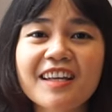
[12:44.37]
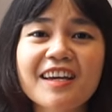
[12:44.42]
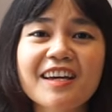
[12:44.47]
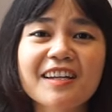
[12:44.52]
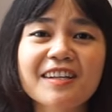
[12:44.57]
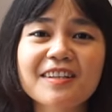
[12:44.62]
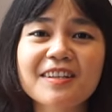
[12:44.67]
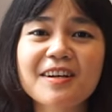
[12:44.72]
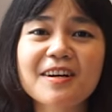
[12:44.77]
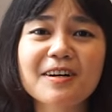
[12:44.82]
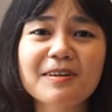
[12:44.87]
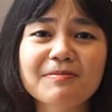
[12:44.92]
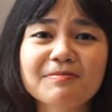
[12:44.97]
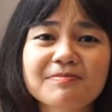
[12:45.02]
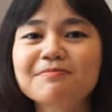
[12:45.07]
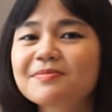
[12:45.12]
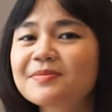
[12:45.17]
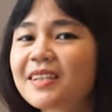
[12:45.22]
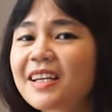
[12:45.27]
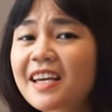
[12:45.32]

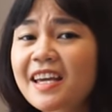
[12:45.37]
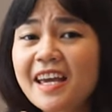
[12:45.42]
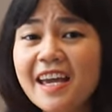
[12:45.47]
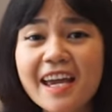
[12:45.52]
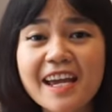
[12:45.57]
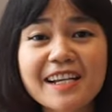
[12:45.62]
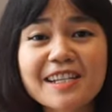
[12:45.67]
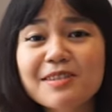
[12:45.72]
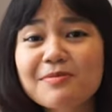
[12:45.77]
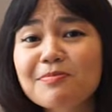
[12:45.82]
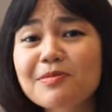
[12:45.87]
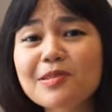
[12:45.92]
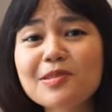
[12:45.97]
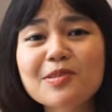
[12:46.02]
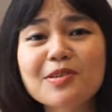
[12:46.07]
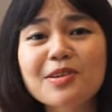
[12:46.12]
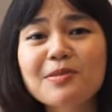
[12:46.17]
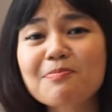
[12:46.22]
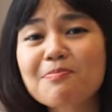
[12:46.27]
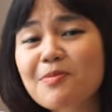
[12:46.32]
and
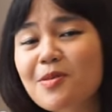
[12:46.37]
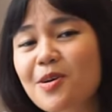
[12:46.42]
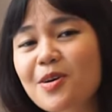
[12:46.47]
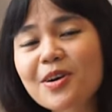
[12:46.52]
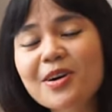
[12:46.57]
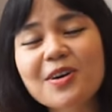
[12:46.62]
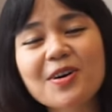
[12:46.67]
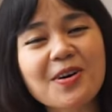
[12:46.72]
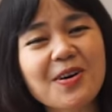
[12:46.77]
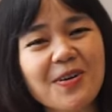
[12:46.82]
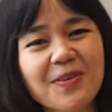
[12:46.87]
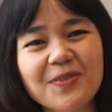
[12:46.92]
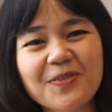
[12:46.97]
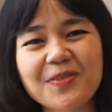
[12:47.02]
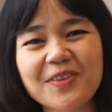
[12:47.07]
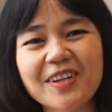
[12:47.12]
explore more of